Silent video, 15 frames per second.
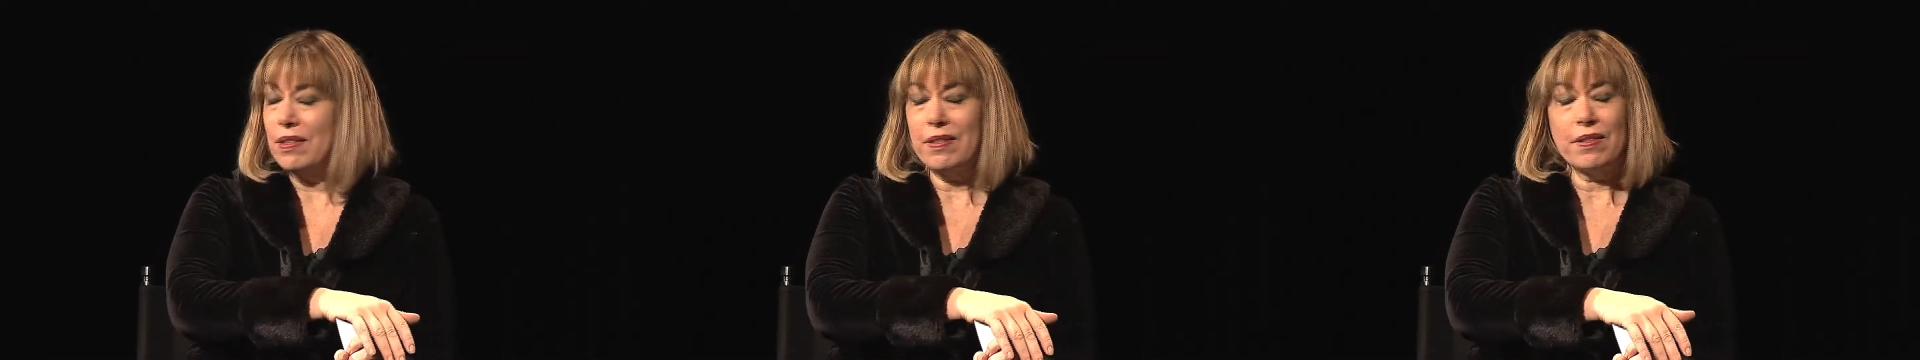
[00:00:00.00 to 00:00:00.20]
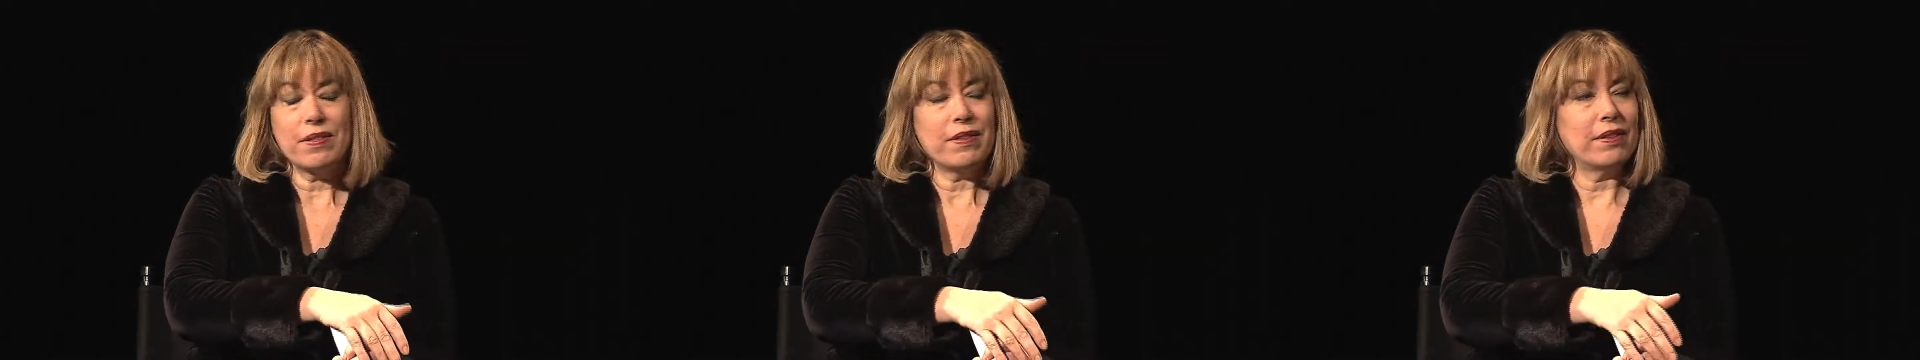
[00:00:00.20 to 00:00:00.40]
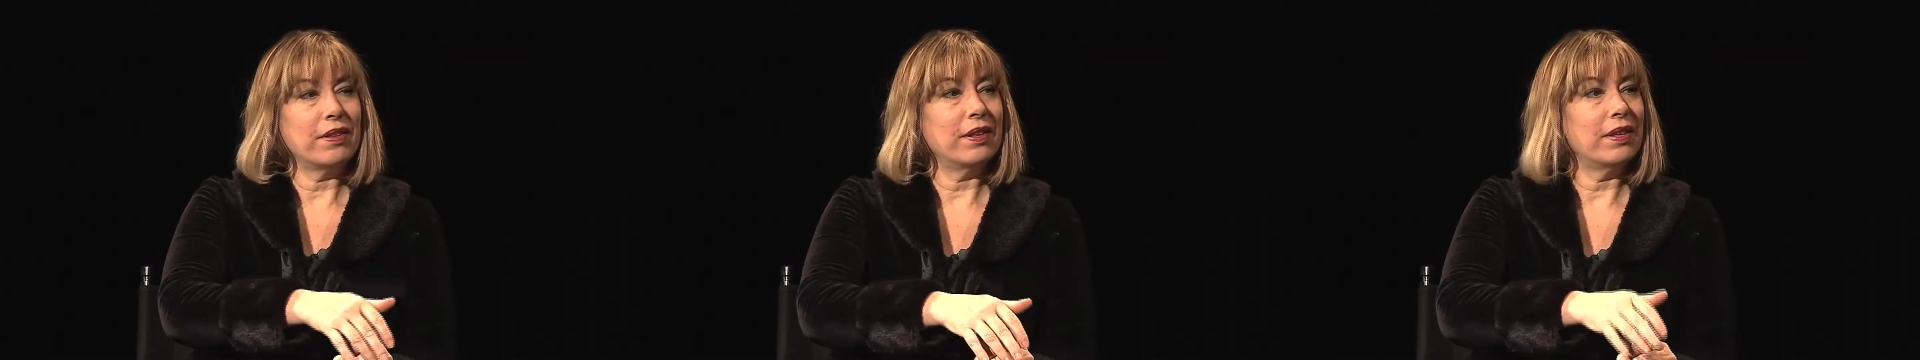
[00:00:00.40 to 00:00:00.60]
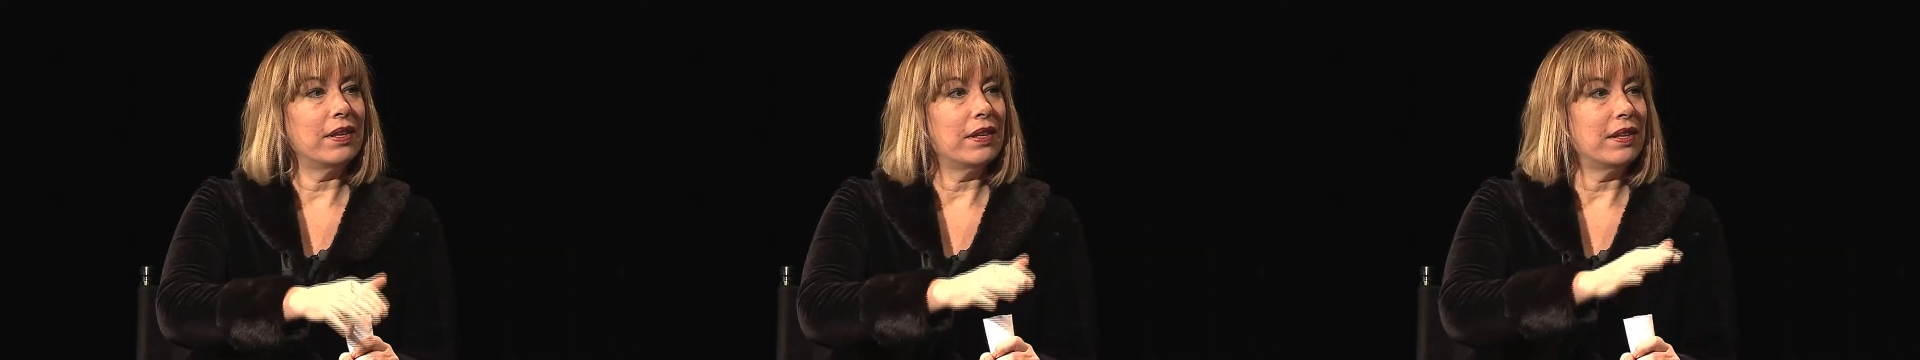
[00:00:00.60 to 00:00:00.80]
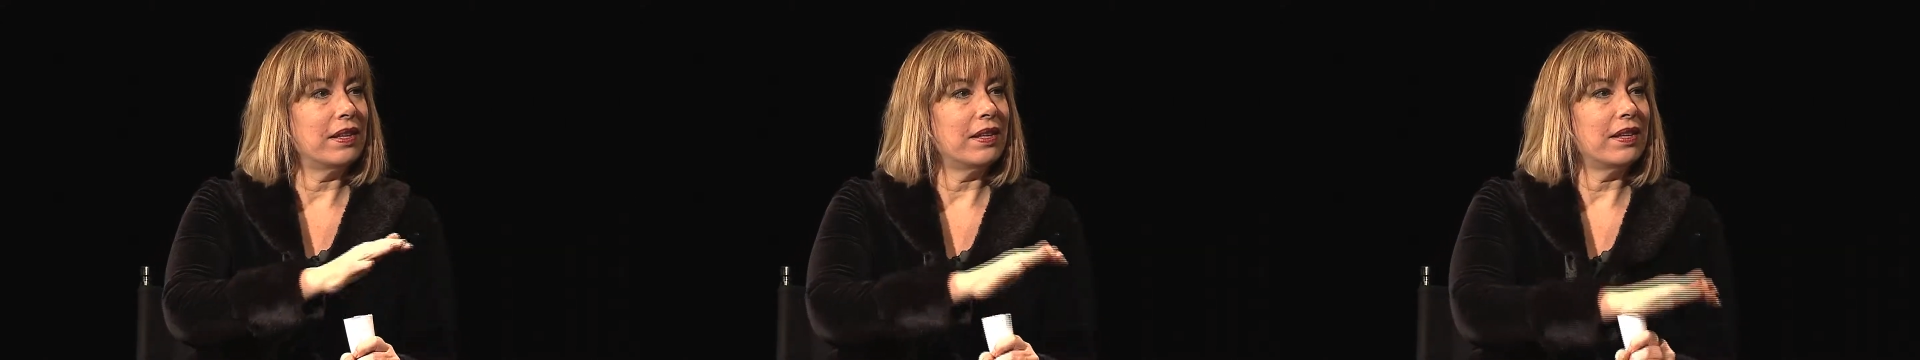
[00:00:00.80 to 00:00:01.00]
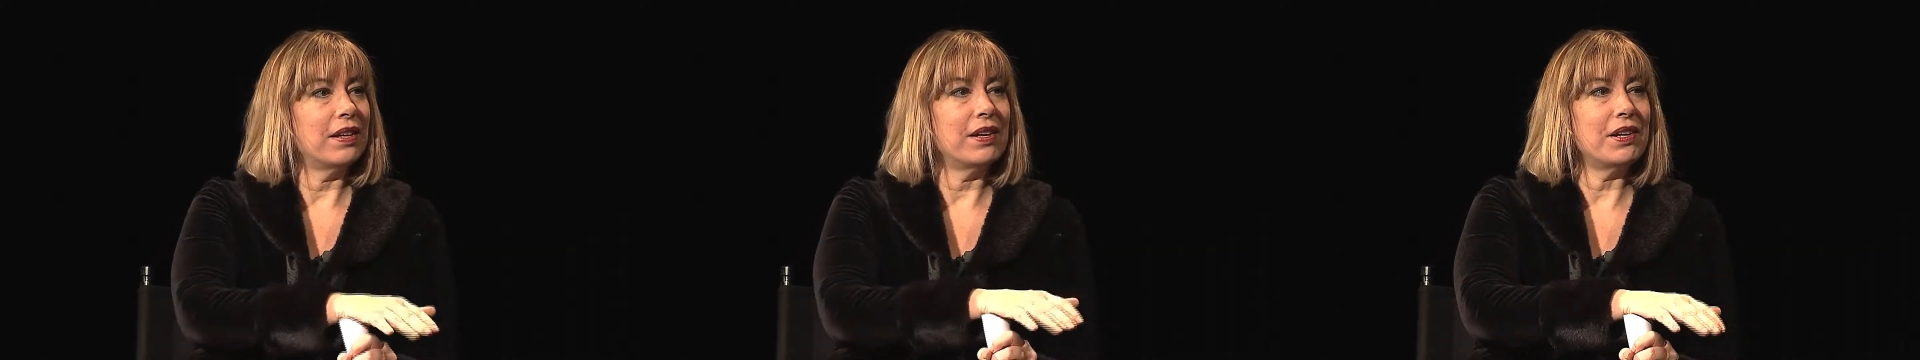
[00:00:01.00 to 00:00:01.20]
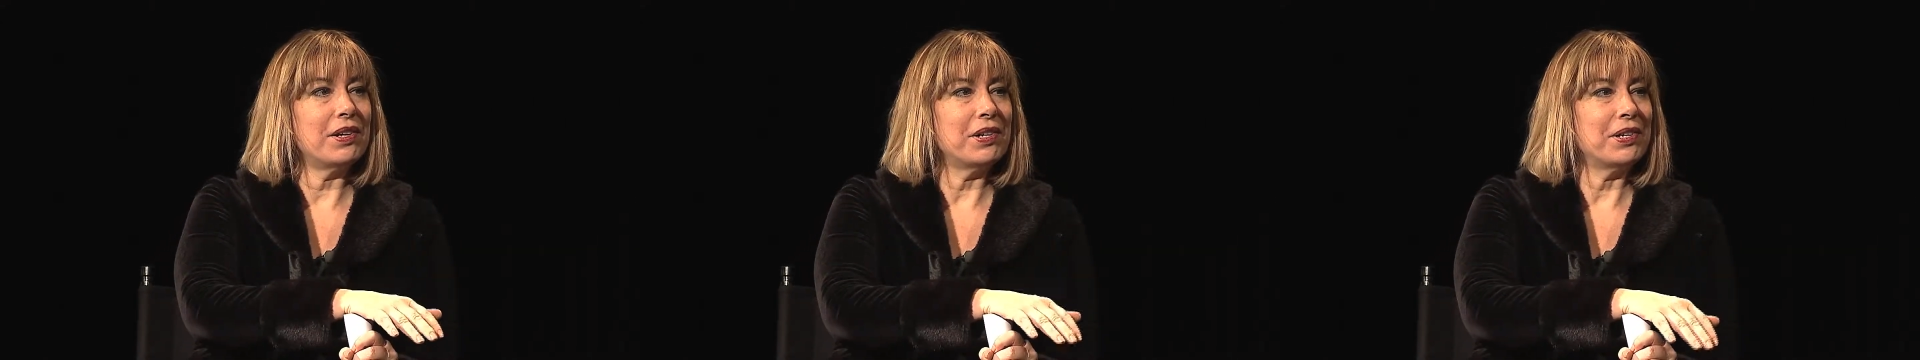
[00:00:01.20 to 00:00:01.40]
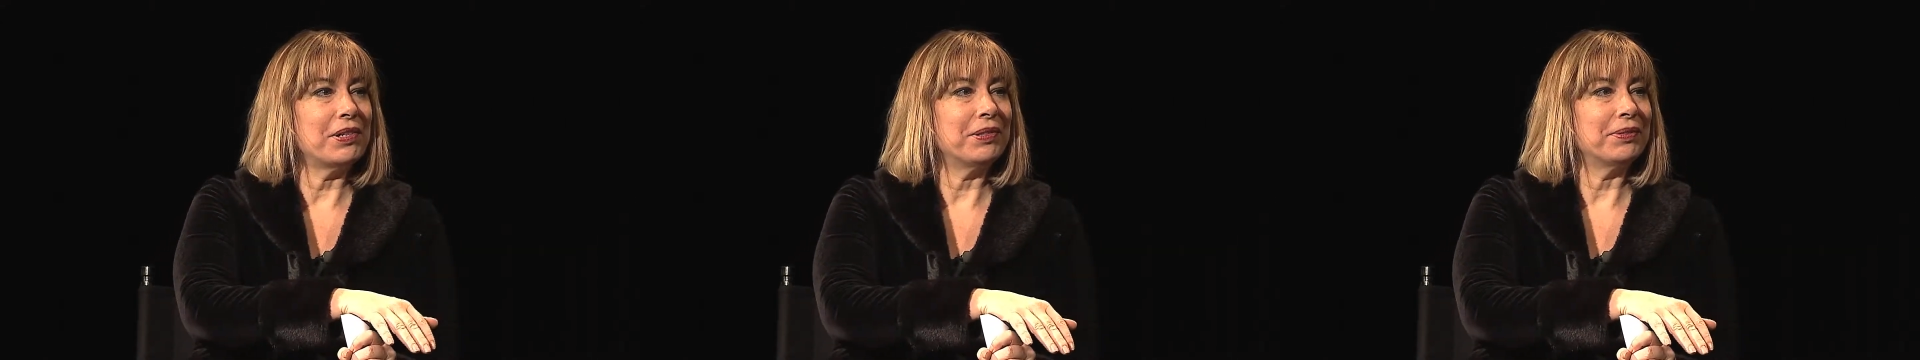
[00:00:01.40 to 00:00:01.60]
Oh, he didn't make it.
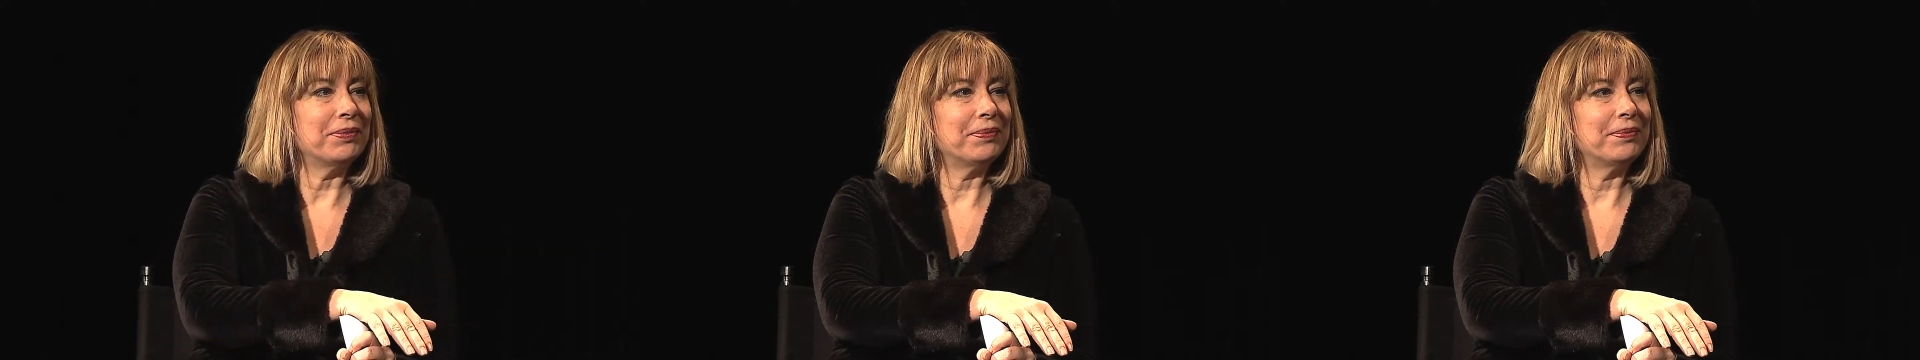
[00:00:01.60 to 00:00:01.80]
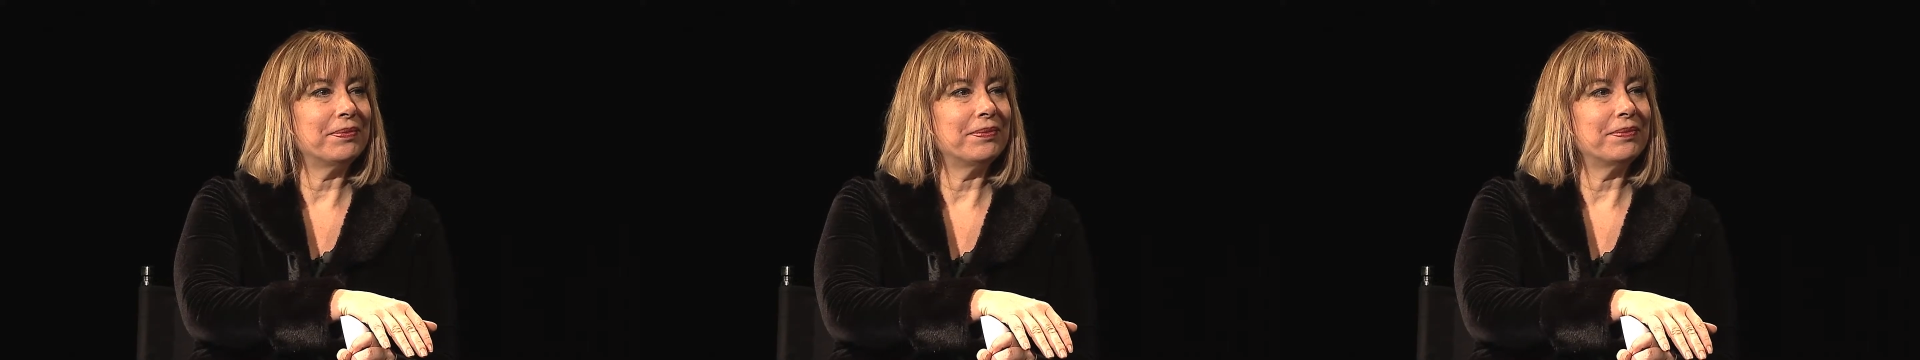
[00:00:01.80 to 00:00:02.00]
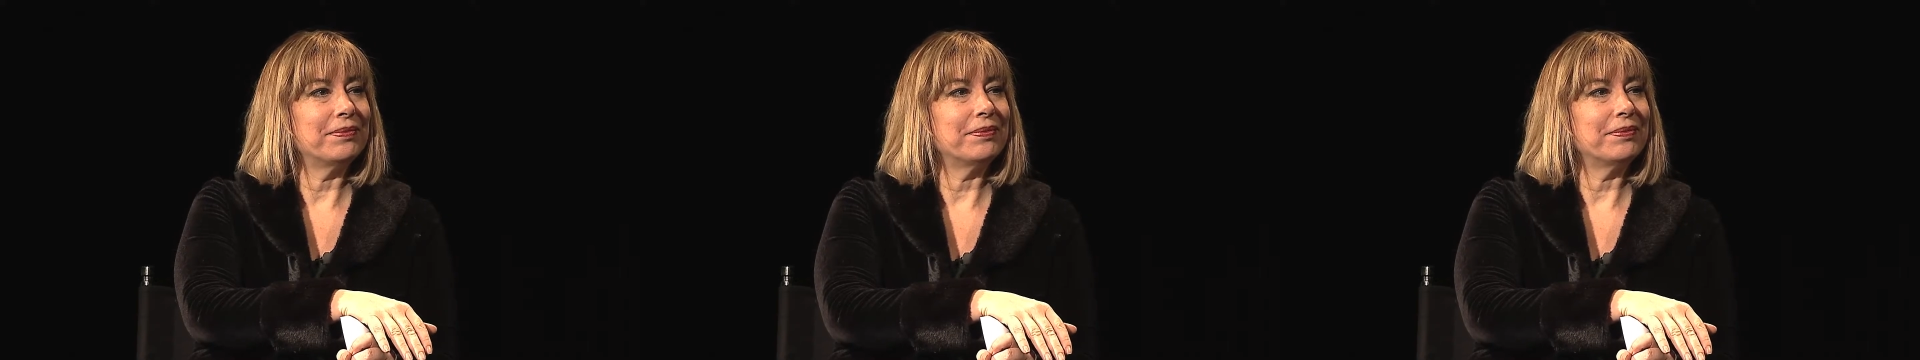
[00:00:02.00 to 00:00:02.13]
Uh-oh. He's going back to